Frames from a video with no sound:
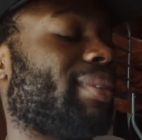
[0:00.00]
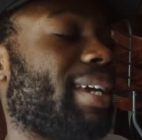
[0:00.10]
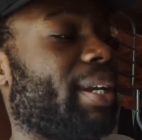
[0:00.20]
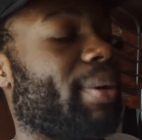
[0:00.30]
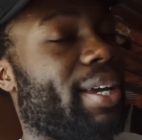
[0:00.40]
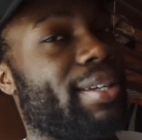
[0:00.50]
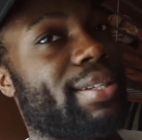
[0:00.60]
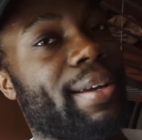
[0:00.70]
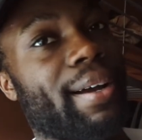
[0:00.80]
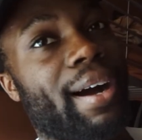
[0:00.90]
Anyways,
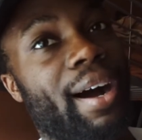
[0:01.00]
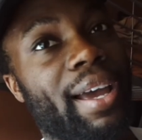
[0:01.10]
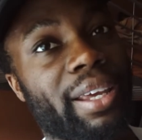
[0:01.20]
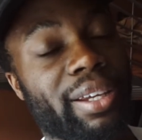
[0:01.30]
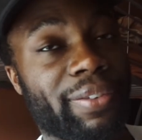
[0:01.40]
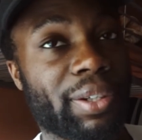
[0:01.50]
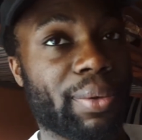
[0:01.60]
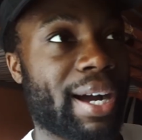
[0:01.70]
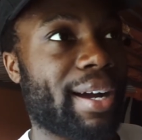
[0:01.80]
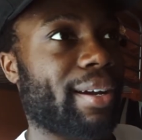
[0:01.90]
if you
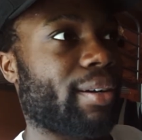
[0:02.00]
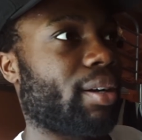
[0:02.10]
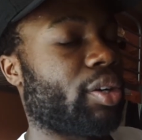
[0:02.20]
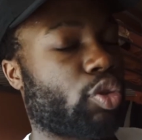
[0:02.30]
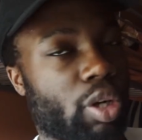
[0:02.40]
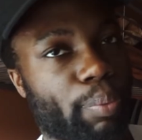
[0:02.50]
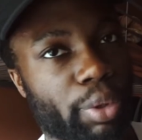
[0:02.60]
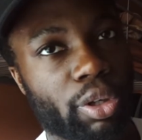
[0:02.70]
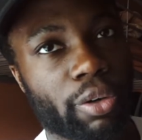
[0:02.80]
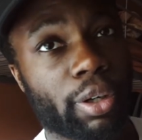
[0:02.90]
are
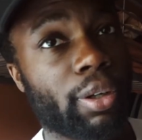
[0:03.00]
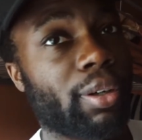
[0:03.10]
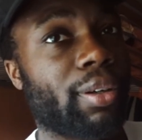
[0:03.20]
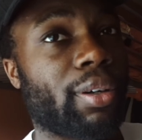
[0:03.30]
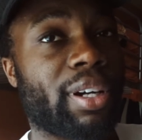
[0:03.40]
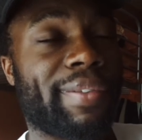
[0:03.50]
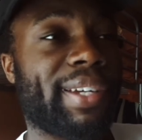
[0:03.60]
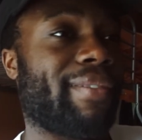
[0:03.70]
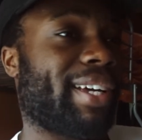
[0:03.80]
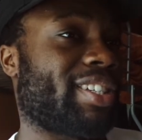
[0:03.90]
entrepreneurial or if you
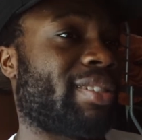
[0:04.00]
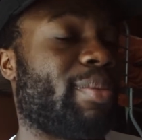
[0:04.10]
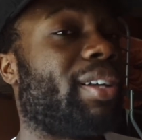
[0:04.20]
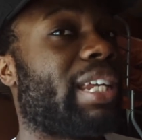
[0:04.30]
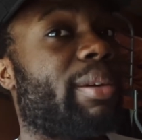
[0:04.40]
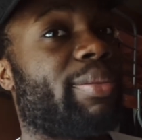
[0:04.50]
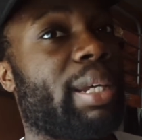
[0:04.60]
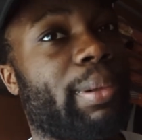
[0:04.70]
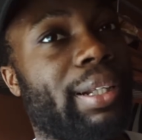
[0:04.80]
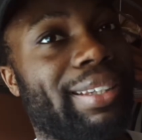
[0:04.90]
have like a small team of
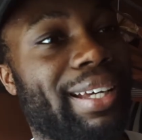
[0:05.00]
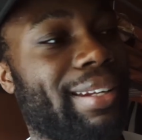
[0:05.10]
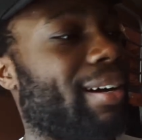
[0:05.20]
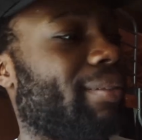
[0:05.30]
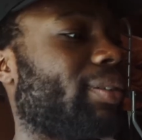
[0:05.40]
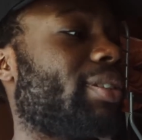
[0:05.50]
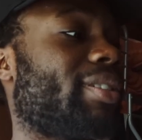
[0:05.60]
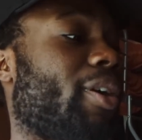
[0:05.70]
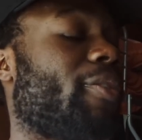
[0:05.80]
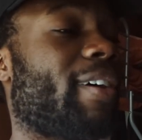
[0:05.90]
people, then
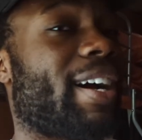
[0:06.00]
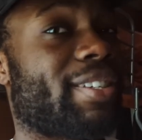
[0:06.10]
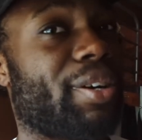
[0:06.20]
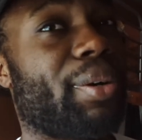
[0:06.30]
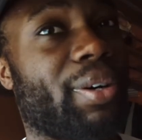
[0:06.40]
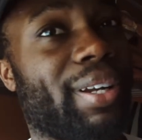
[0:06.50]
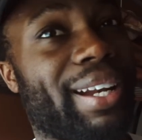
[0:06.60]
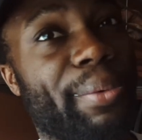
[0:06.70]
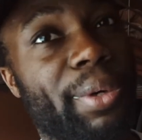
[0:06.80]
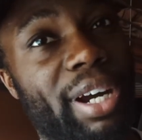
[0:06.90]
so far so good, and
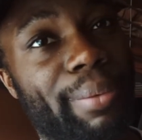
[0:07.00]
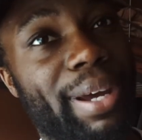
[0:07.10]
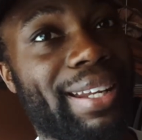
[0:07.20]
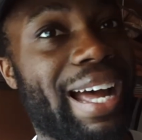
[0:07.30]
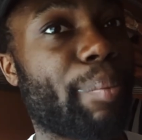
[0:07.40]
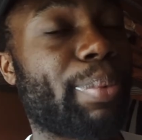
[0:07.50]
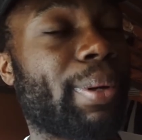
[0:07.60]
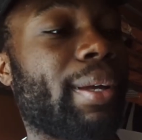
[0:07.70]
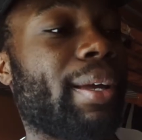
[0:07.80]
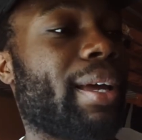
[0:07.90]
I would recommend the app.
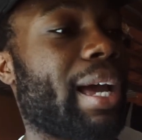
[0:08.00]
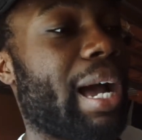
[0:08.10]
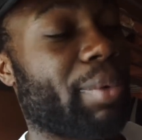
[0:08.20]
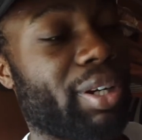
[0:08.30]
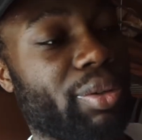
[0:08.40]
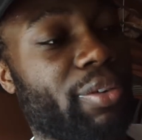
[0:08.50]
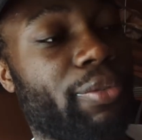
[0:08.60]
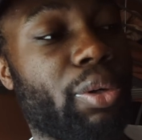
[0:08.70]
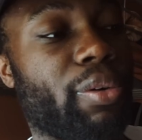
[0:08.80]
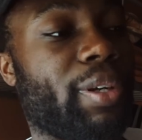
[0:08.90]
I'm going to do a
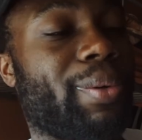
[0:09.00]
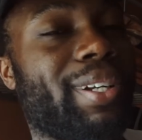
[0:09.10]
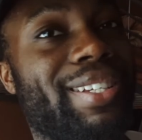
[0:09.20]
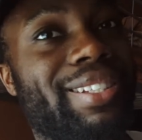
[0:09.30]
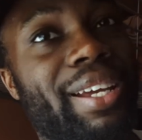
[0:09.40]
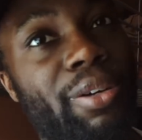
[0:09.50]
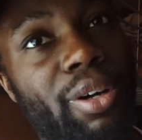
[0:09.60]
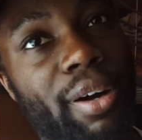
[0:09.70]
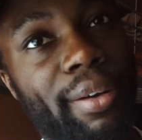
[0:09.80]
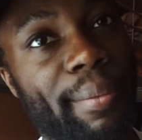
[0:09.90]
full review on this later
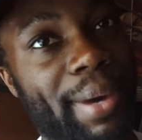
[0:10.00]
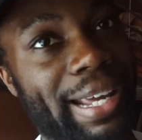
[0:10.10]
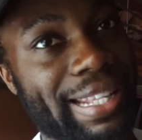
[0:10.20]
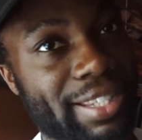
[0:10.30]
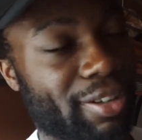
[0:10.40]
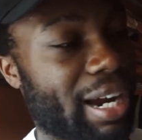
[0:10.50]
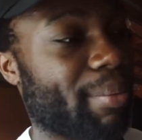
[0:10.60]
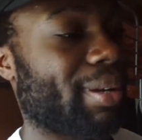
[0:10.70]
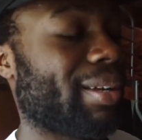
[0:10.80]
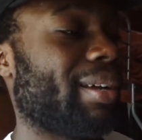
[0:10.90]
on my
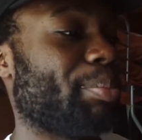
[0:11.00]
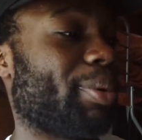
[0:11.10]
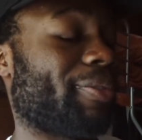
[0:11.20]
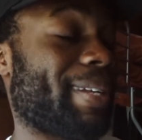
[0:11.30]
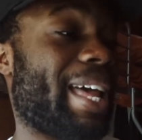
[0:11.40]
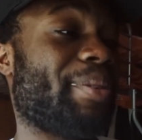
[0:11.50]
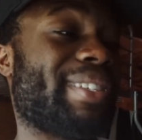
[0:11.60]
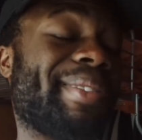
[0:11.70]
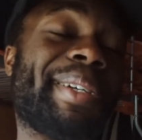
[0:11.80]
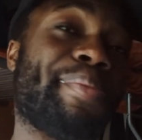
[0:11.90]
Instagram, but for now
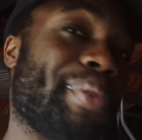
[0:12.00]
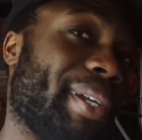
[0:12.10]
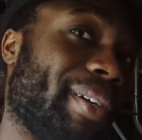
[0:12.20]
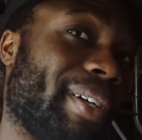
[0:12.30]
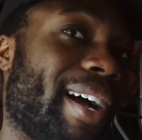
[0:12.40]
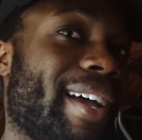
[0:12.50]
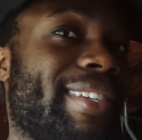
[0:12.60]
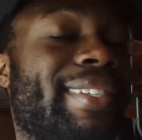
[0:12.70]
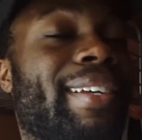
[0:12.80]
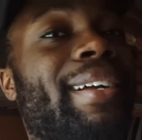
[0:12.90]
it's looking pretty good,
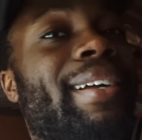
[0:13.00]
guys.